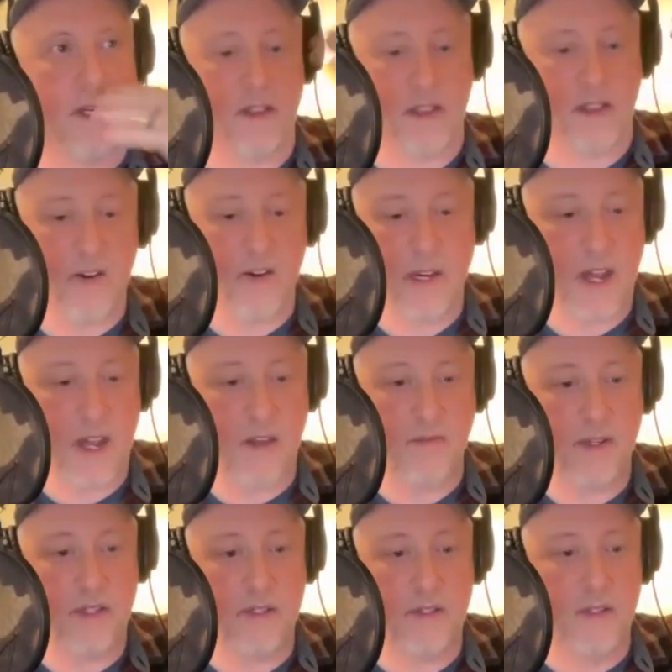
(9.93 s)
Larry
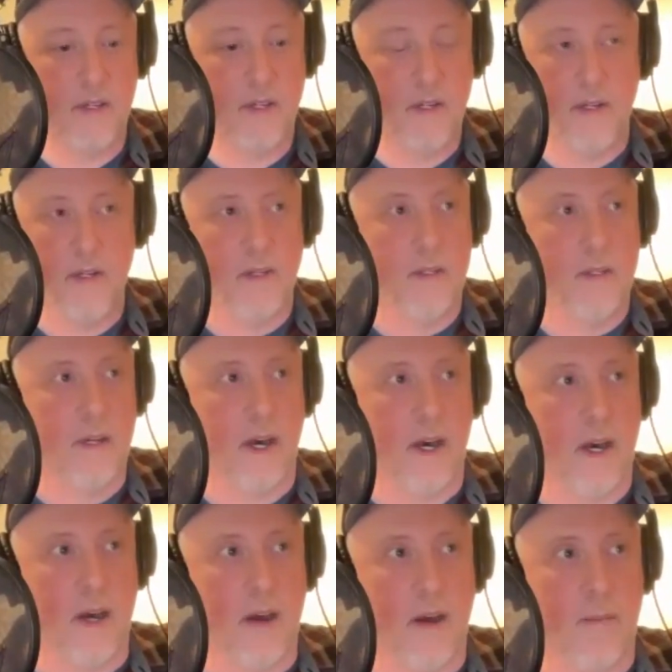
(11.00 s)
David,
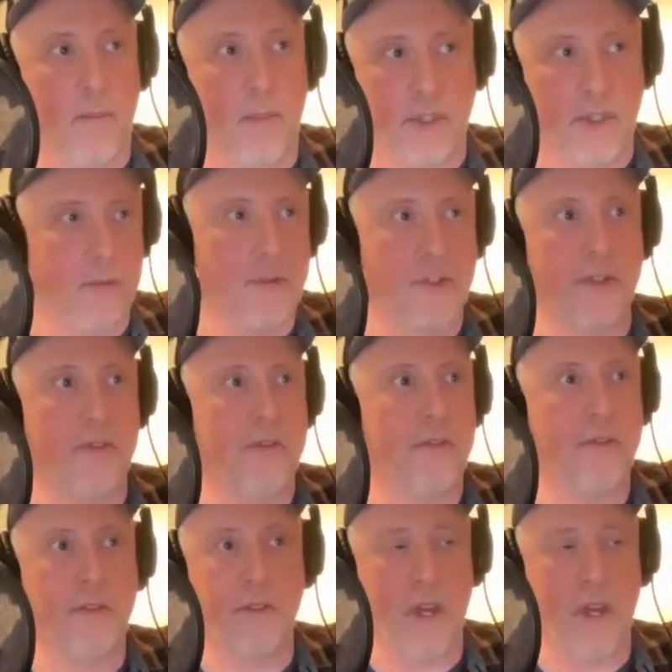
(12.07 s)
producers.